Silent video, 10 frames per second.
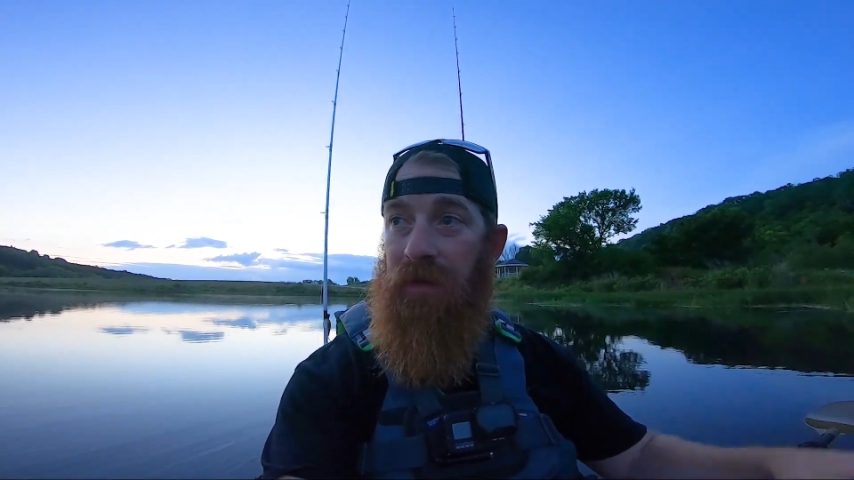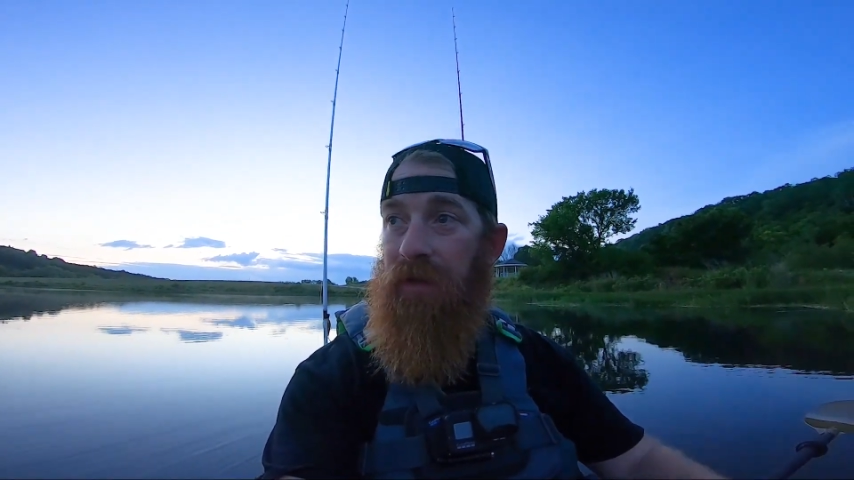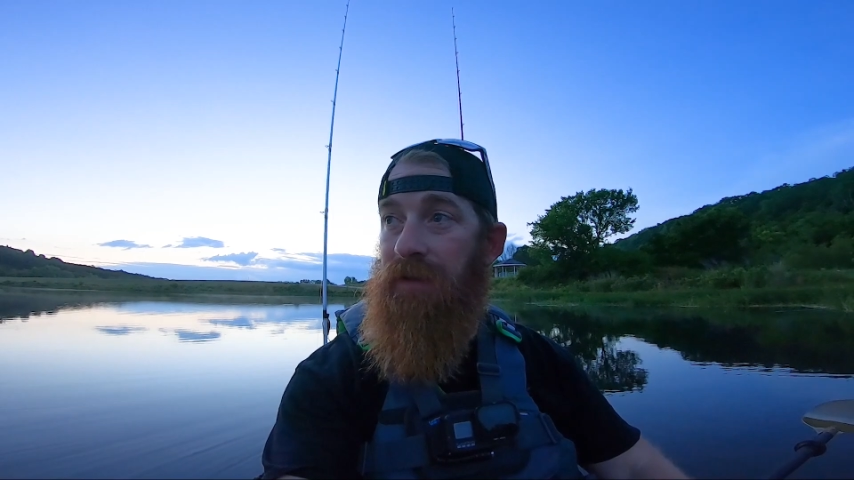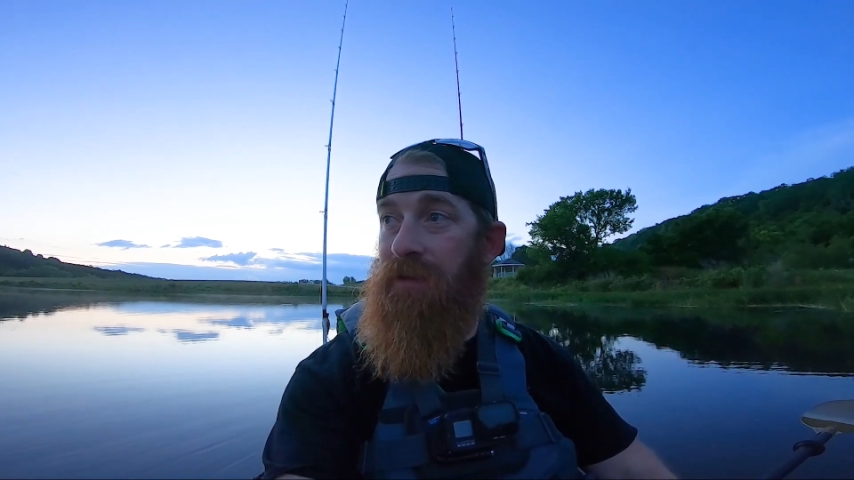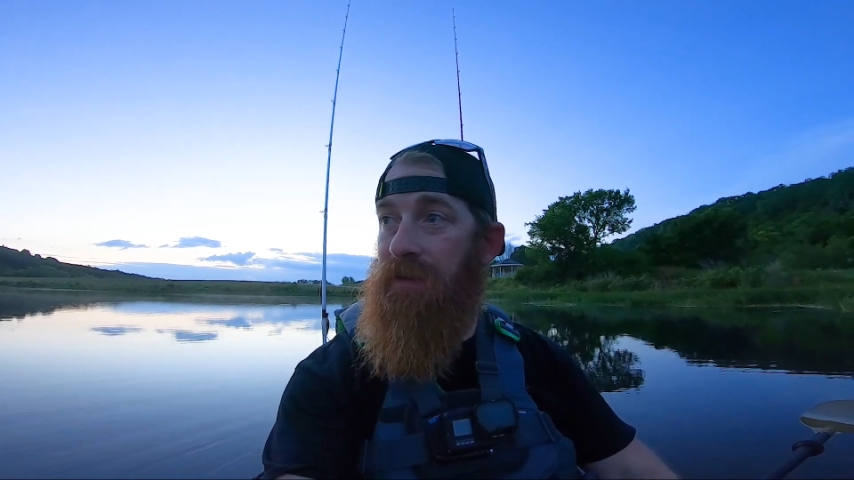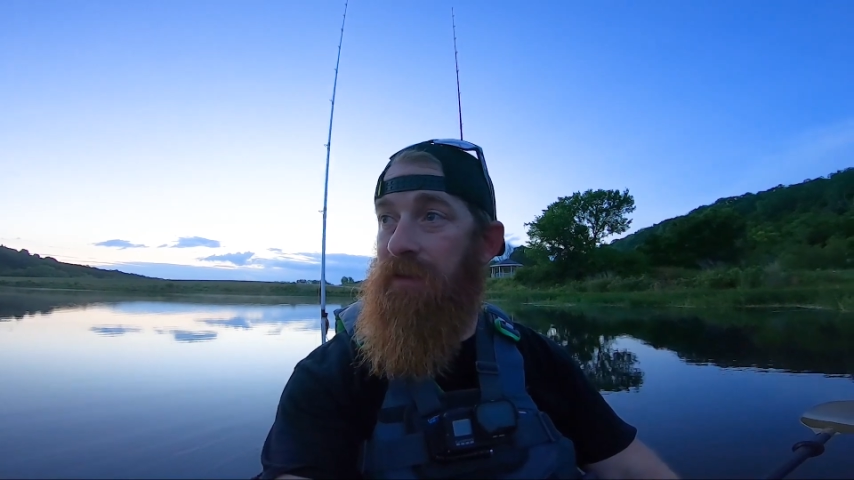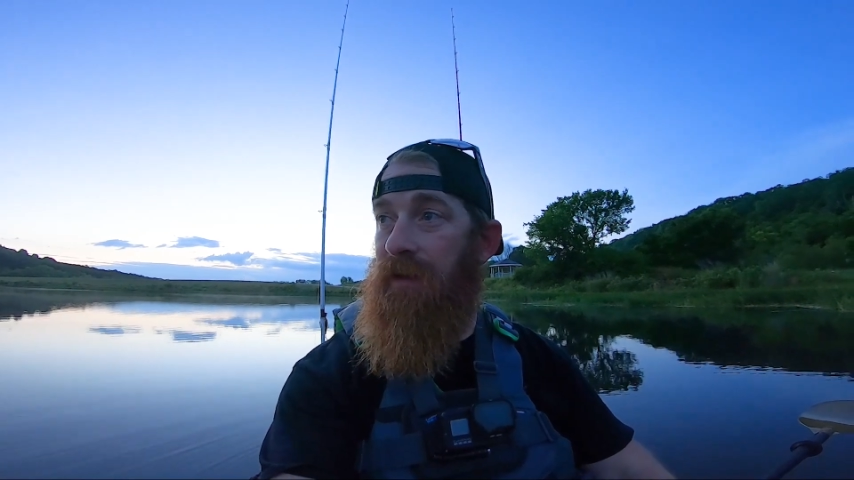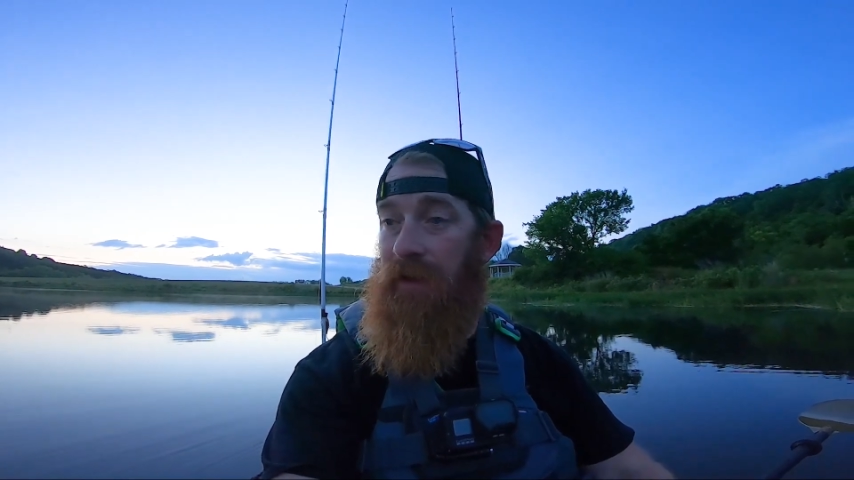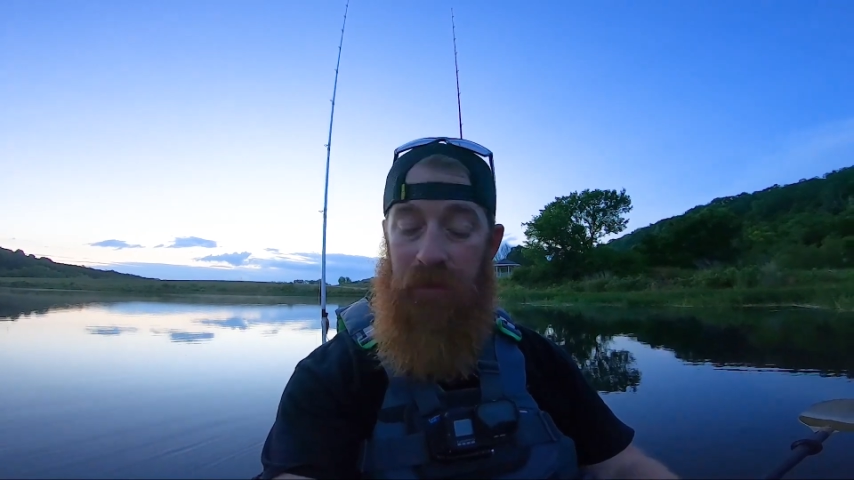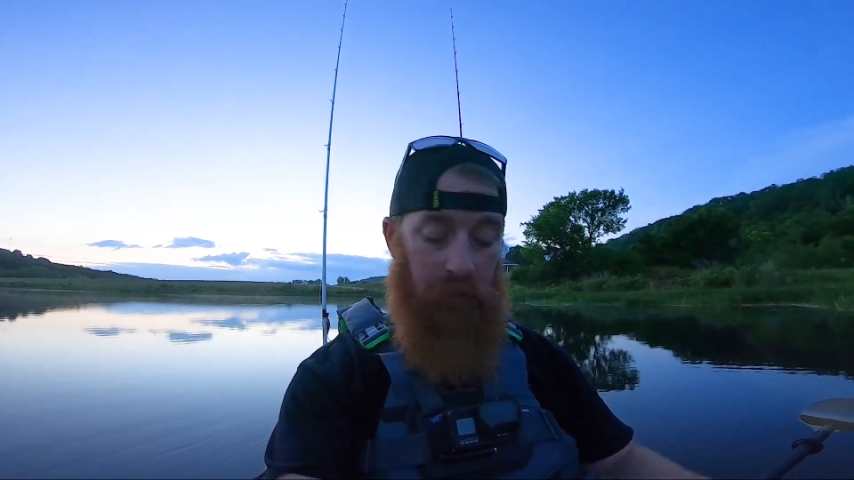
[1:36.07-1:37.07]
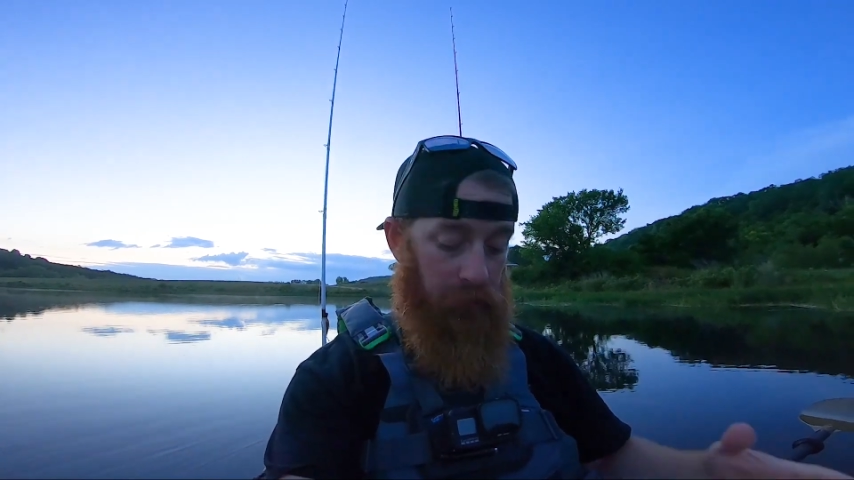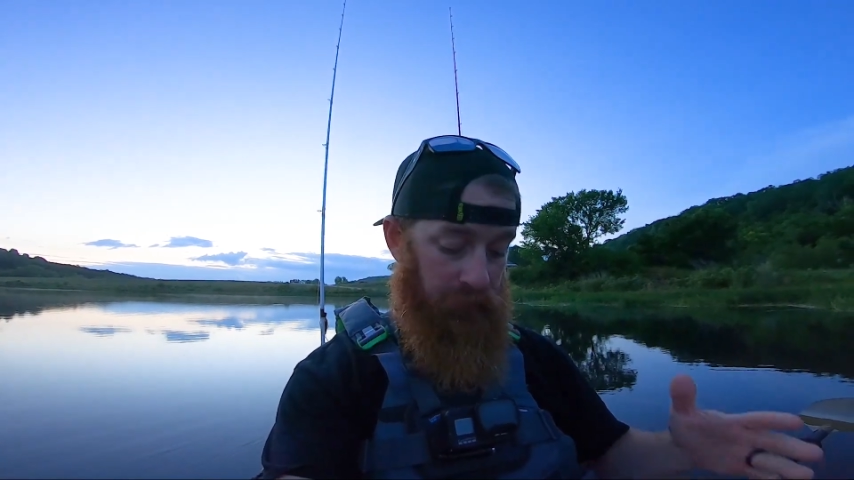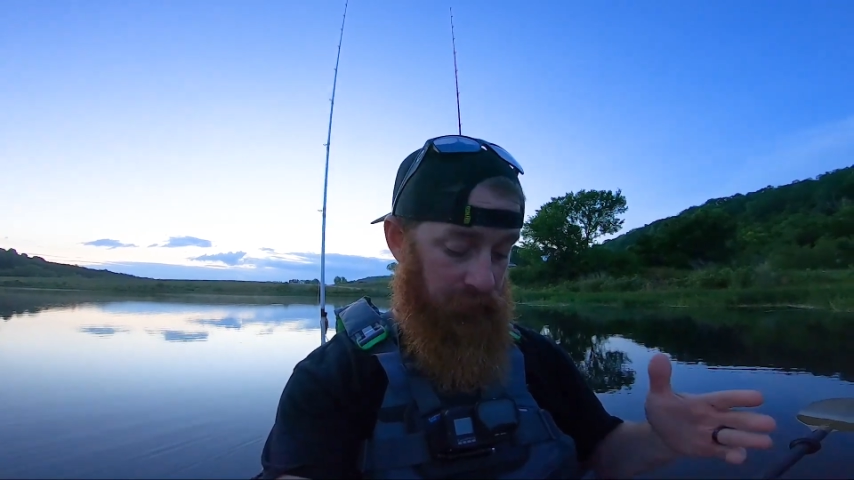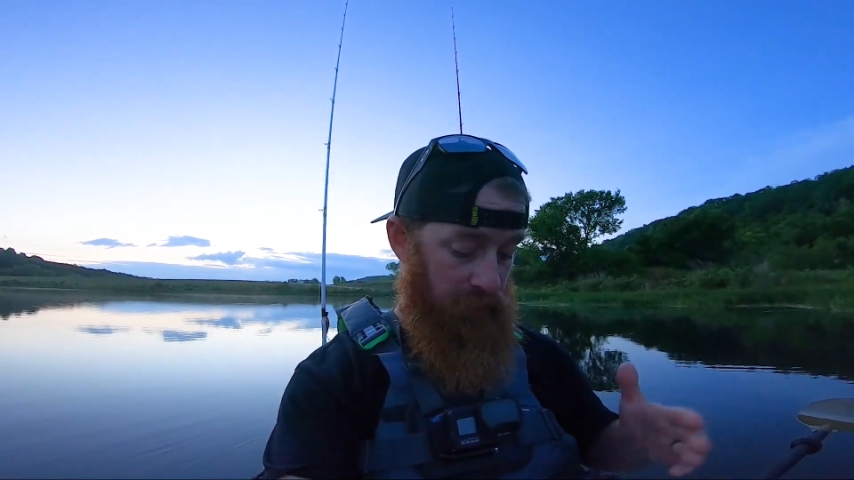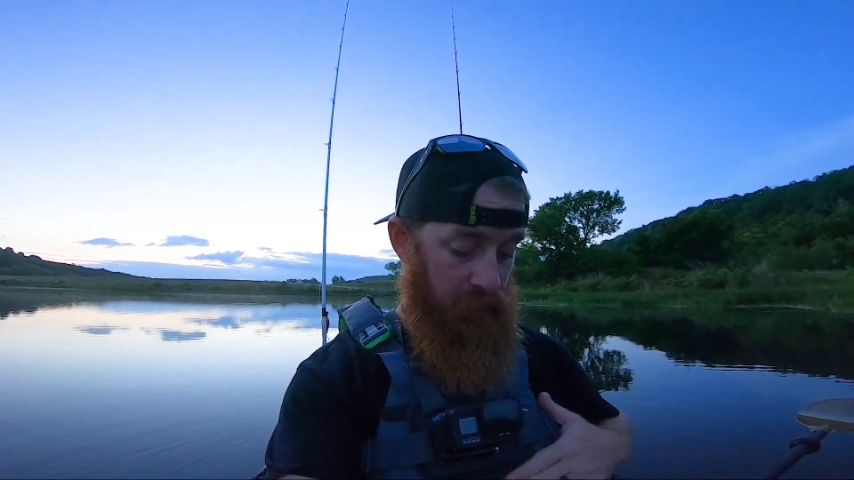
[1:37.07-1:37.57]
things, and as you
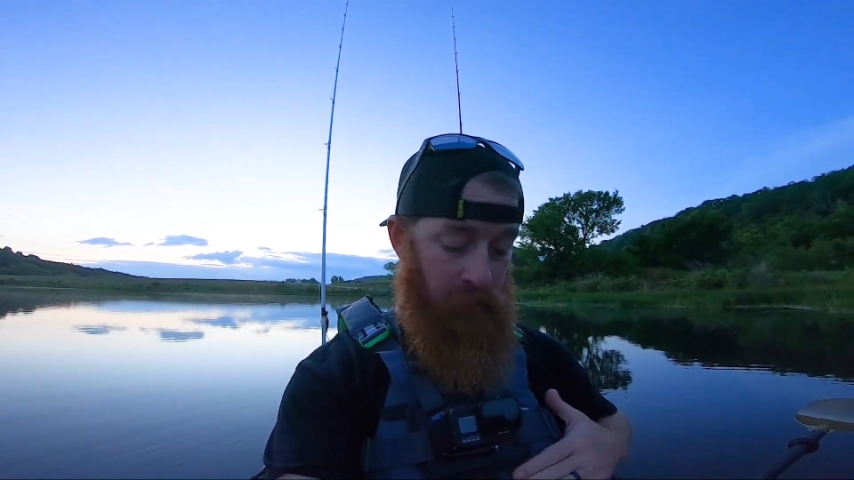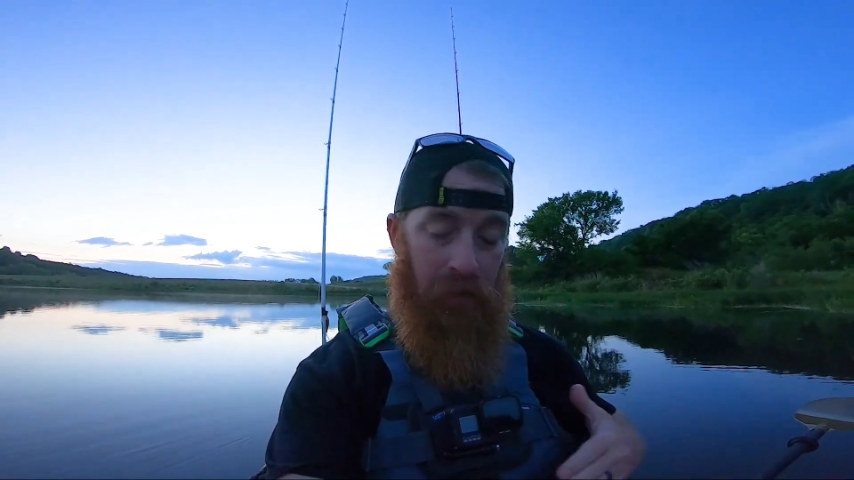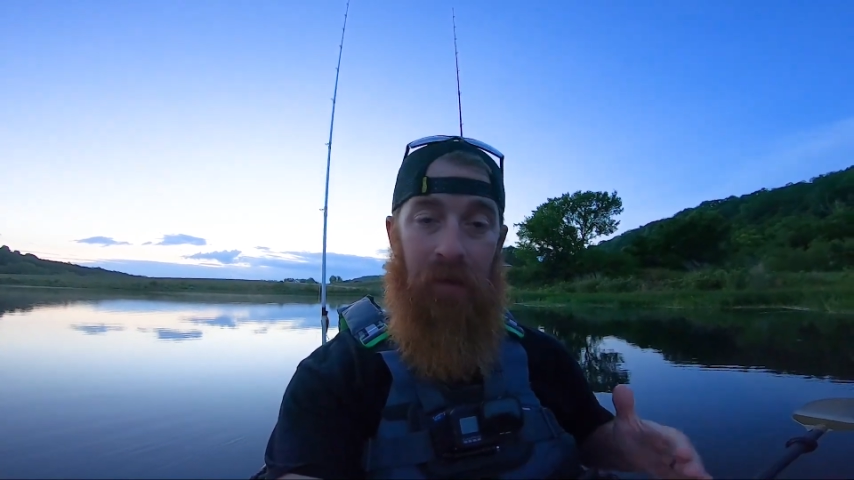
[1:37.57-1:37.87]
can see,